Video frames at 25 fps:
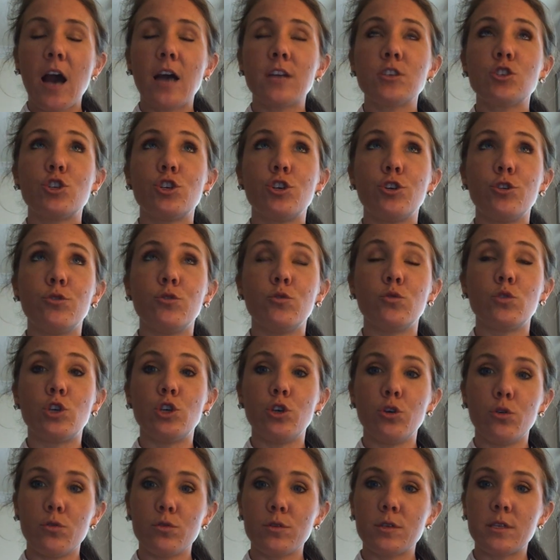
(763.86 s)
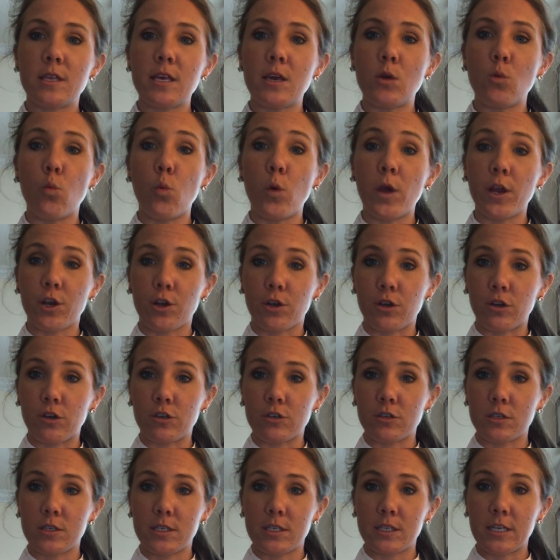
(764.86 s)
to use the
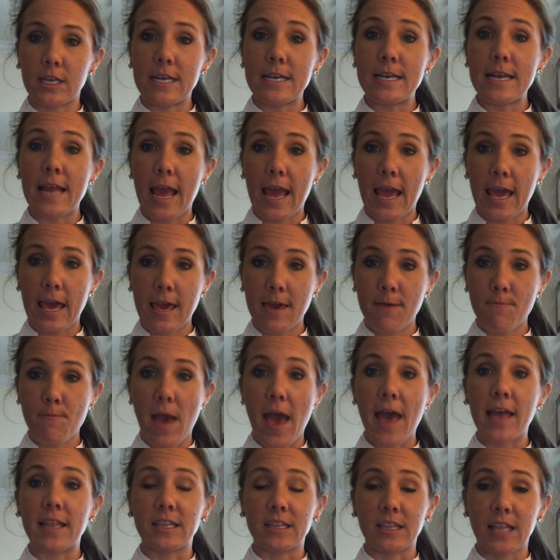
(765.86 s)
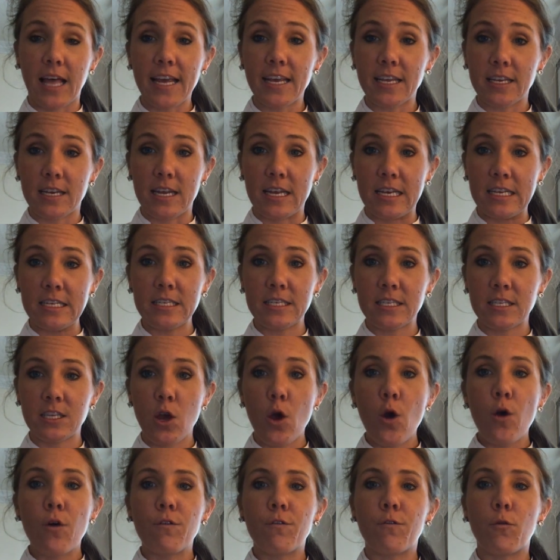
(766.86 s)
winner's name and likeness
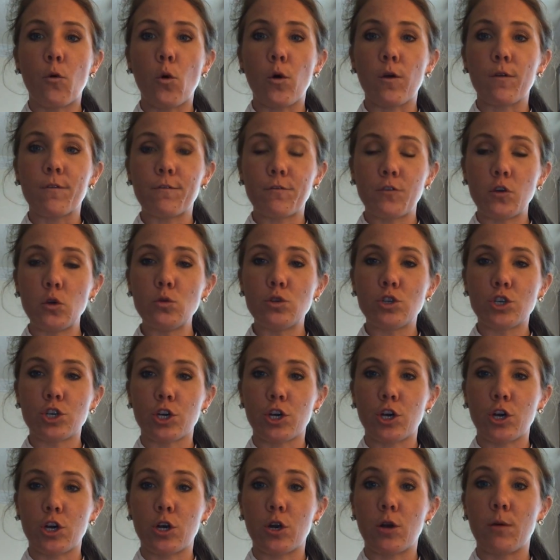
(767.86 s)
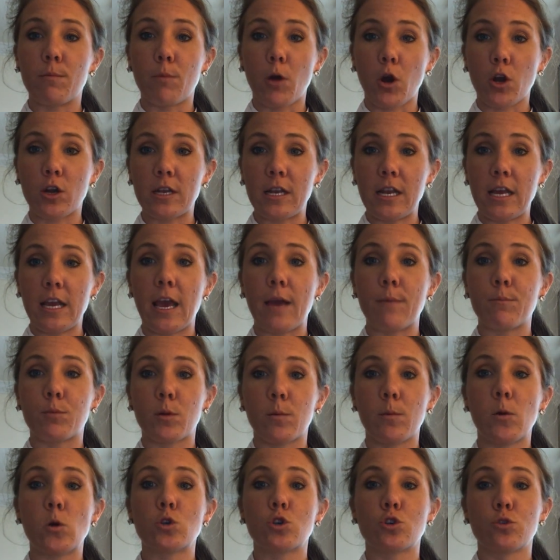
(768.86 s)
for future marketing and
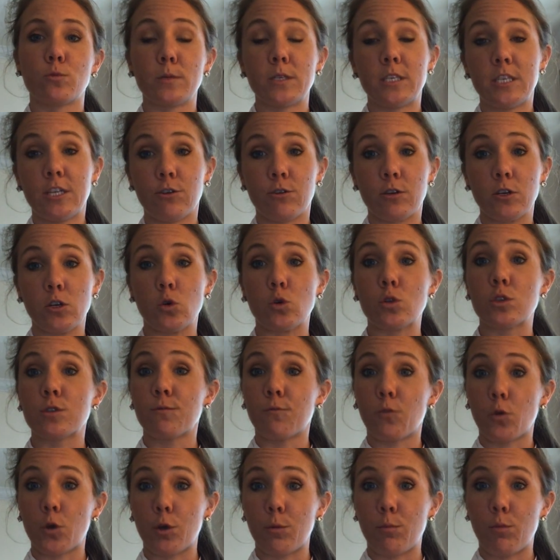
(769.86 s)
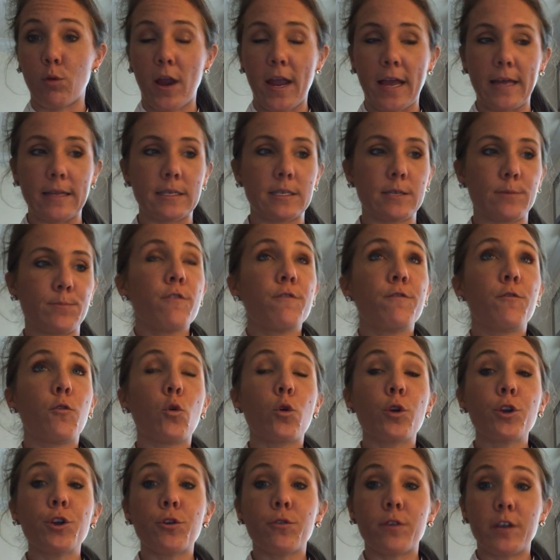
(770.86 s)
promotional materials for your brand.
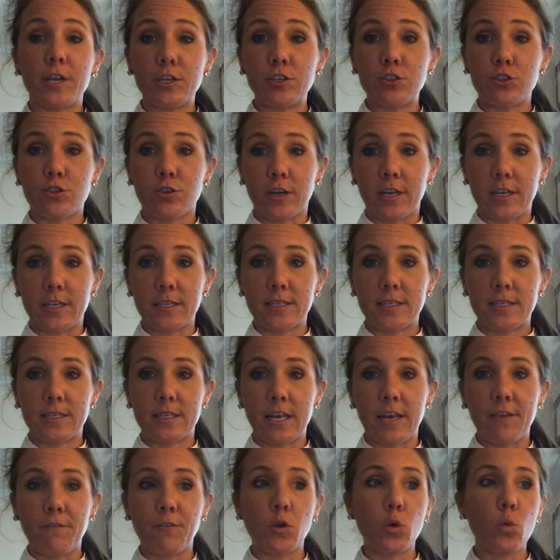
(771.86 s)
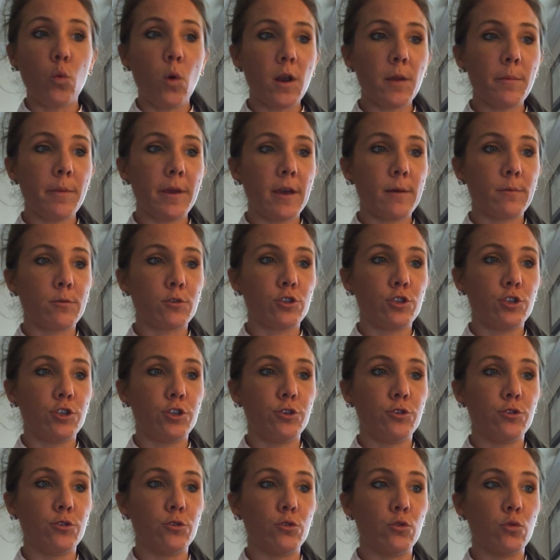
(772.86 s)
For your entrants, if you want to be able
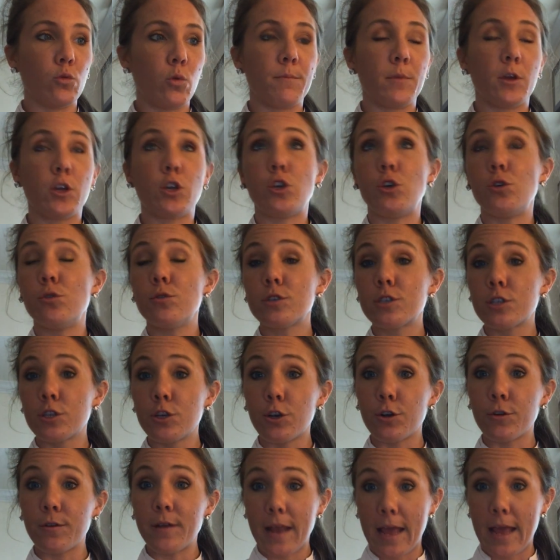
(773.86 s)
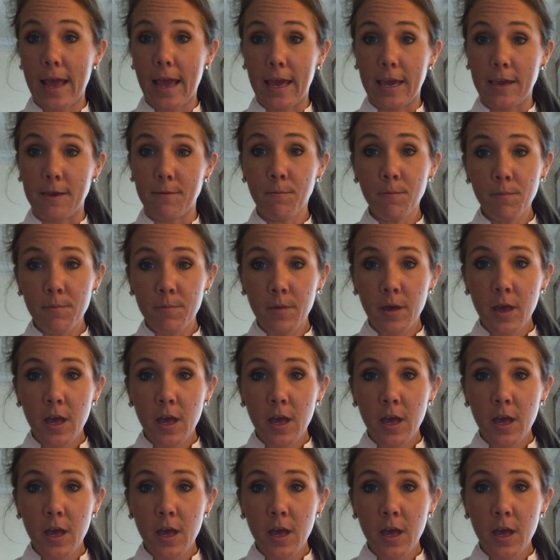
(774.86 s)
to use their name,